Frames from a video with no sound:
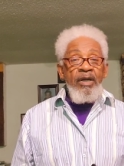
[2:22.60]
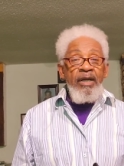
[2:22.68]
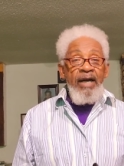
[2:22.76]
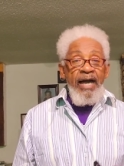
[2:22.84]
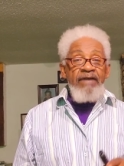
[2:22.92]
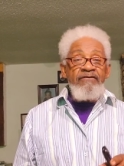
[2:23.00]

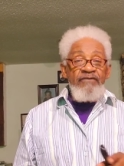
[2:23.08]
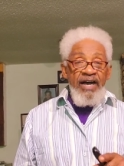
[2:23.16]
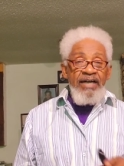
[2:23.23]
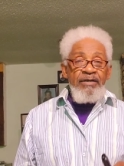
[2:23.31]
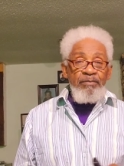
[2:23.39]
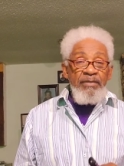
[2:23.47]
I
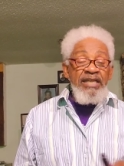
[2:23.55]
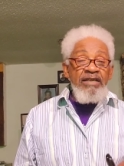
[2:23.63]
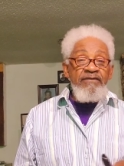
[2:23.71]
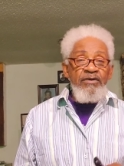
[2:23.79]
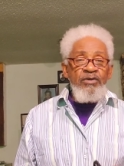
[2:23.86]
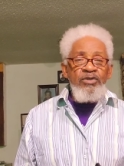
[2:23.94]
invite many
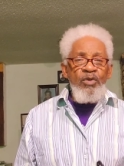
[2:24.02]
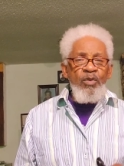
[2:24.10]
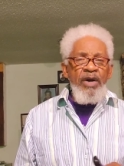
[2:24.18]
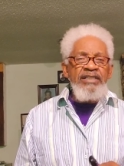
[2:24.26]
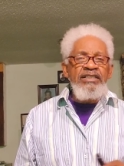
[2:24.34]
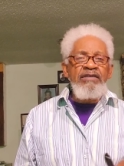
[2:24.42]
of you to
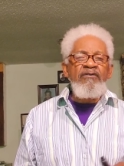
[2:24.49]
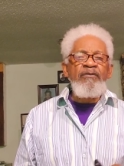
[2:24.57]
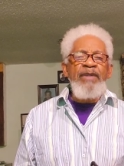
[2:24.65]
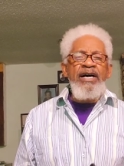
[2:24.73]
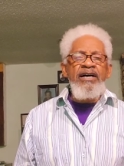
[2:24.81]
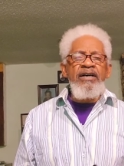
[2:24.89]
watch some of
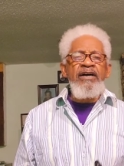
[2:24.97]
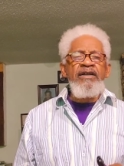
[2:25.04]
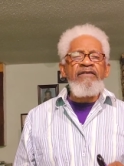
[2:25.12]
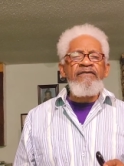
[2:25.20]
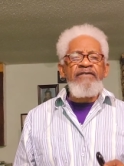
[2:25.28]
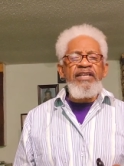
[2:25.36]
my
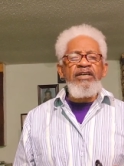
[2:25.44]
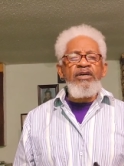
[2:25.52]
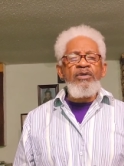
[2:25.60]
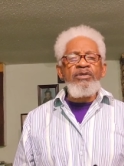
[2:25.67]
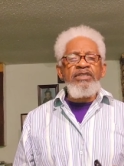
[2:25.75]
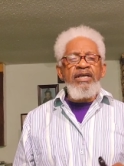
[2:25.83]
other
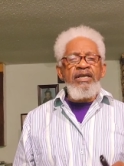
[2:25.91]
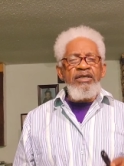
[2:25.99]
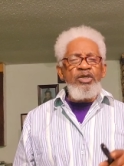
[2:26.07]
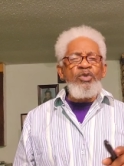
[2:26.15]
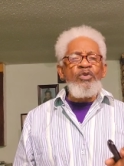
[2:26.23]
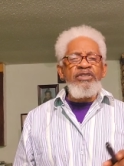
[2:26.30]
videos.
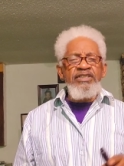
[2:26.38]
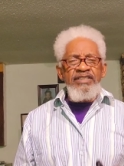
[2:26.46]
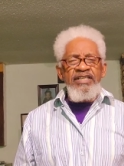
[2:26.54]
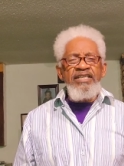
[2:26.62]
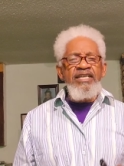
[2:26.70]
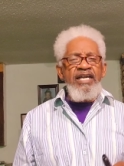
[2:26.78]
You will
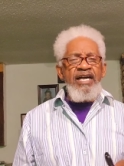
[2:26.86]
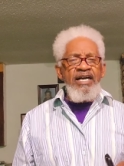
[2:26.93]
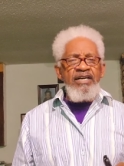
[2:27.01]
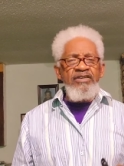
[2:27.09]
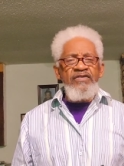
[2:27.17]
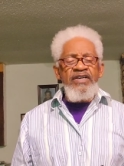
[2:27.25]
see that I
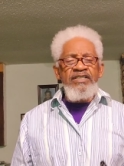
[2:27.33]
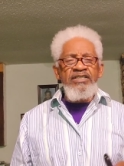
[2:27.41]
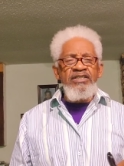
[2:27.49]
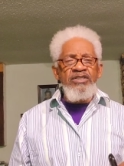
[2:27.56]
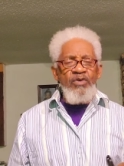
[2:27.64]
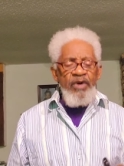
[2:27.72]
address
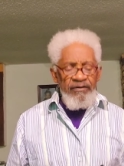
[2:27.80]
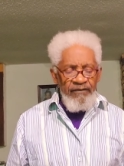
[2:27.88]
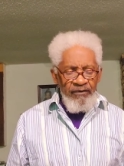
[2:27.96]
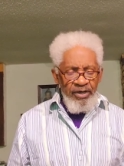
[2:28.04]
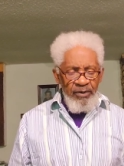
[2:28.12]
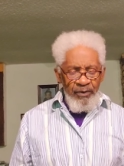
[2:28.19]
this quite
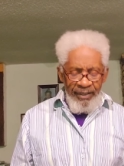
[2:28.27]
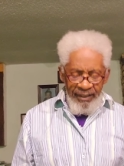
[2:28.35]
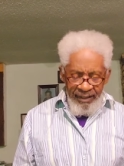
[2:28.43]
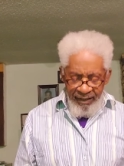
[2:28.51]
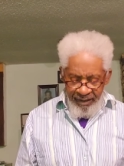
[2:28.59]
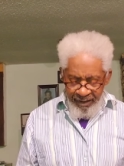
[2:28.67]

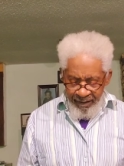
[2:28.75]
frequently.